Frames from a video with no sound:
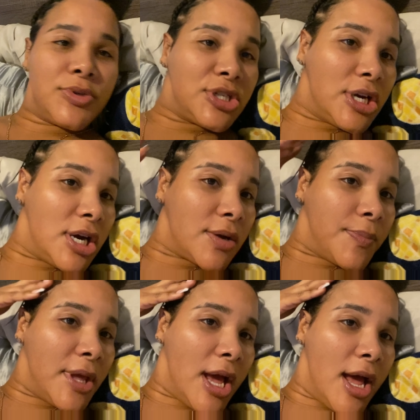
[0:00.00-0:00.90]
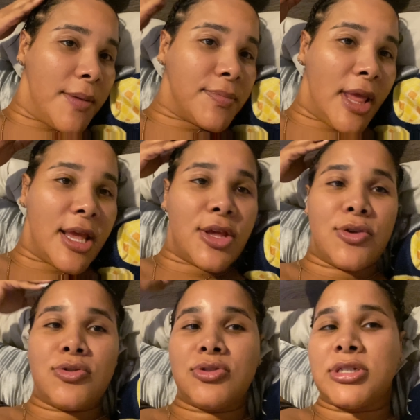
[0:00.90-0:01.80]
But she hooked me up. Thank
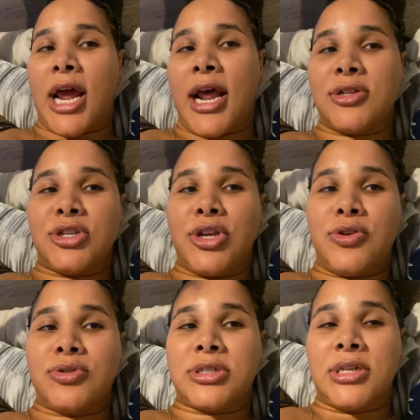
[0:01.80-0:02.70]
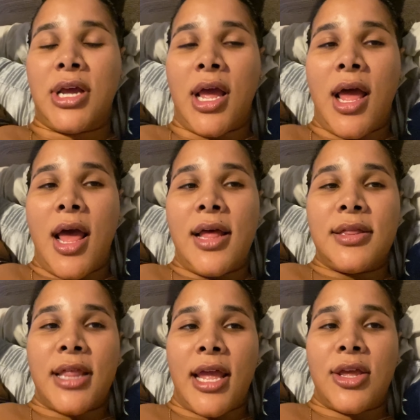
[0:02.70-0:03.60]
you. Shout out to you.
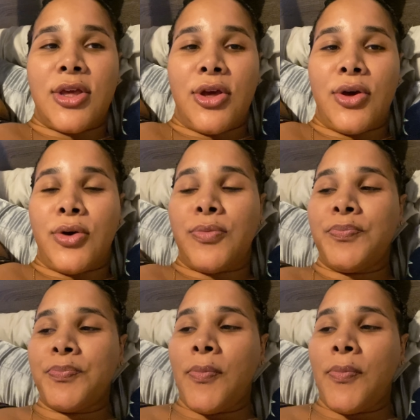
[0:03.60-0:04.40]
Thank you.